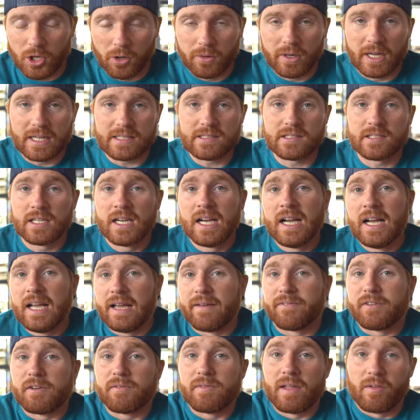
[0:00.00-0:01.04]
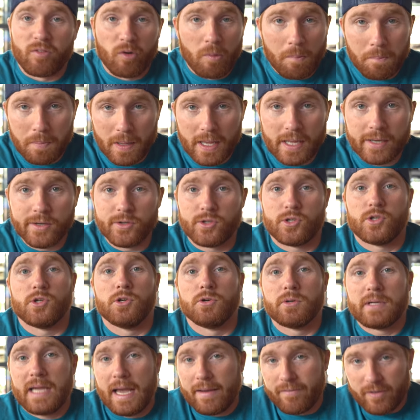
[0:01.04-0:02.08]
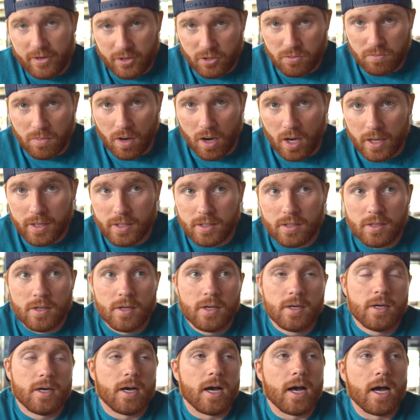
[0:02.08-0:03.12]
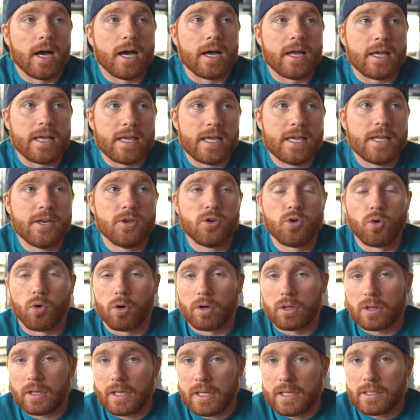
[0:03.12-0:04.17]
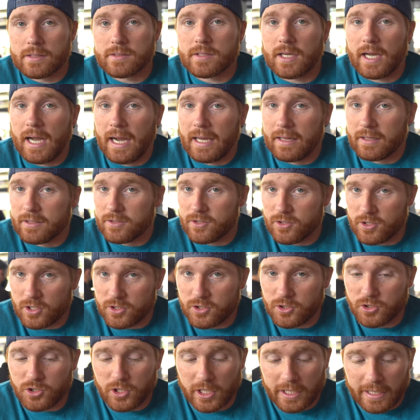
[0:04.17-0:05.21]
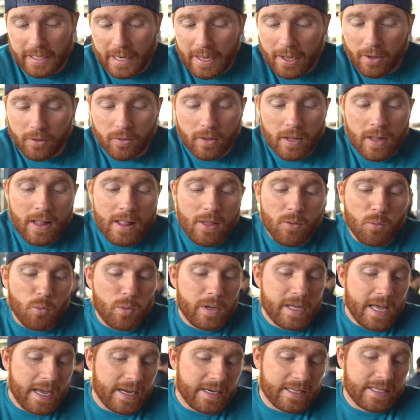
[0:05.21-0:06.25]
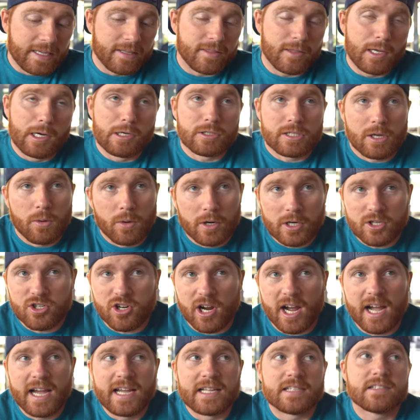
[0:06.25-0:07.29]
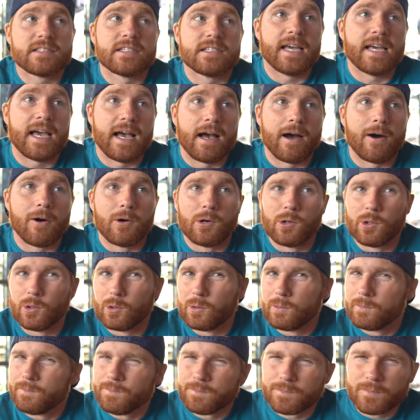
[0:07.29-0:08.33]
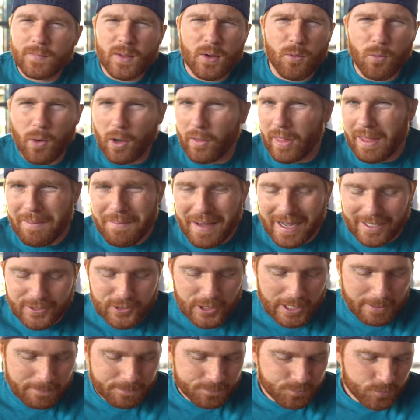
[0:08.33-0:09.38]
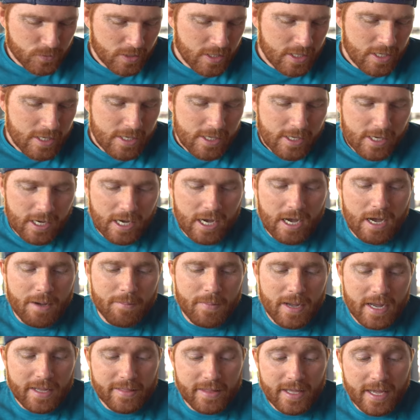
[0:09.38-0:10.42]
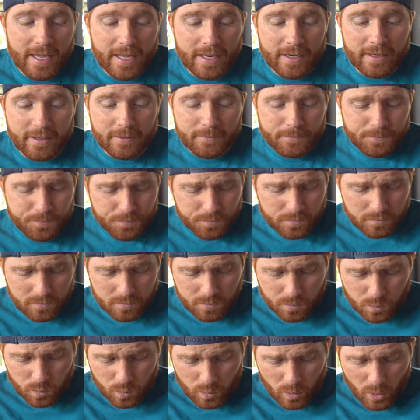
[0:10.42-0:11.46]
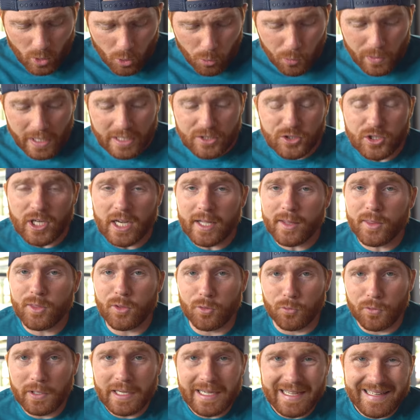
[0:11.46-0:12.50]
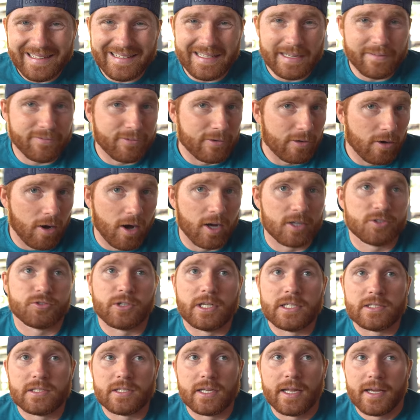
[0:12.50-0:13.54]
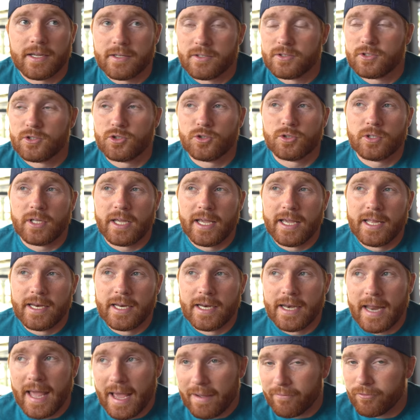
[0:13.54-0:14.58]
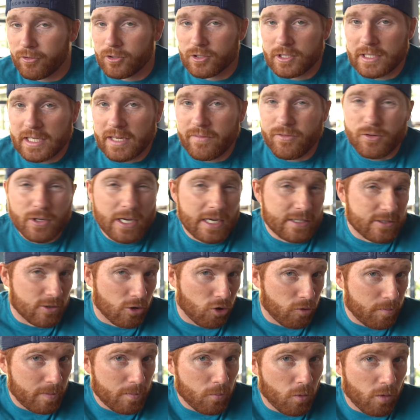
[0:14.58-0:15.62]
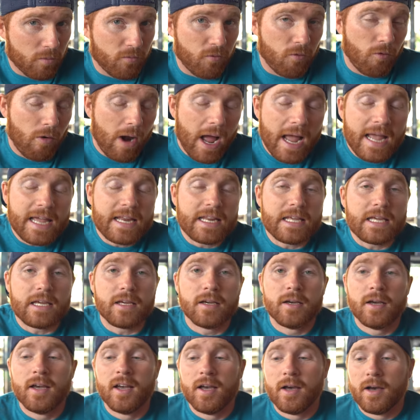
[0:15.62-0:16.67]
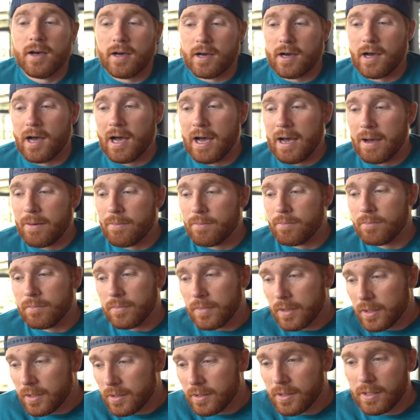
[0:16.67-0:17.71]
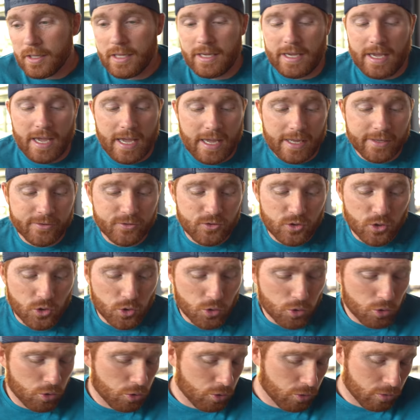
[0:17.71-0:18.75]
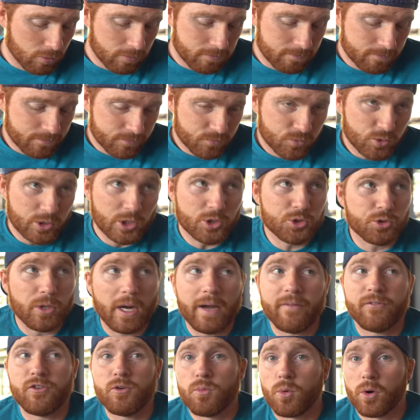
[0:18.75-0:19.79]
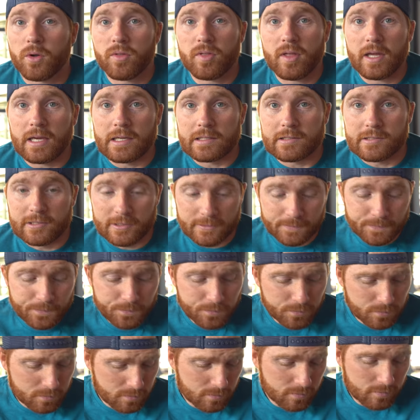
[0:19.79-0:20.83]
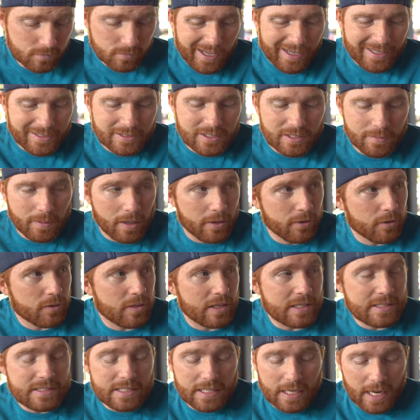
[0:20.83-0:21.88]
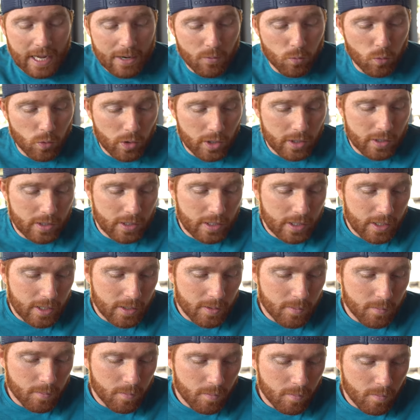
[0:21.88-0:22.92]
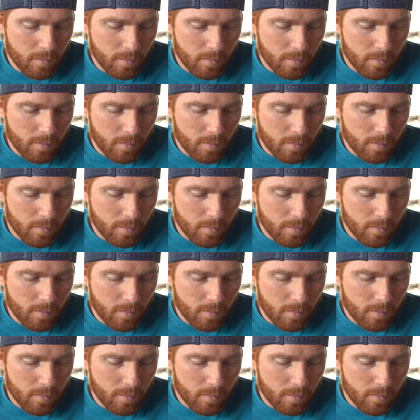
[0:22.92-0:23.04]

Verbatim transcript: donuts. If you've never been to Cafe du Monde uh, in New Orleans, I highly suggest you check it out. We had to get those. I want to try it, how well they match up. Um, and then we actually got three different entrees today in an effort to give you guys a little bit more variety um, and to just try a few more things. So uh, some other things that I would uh,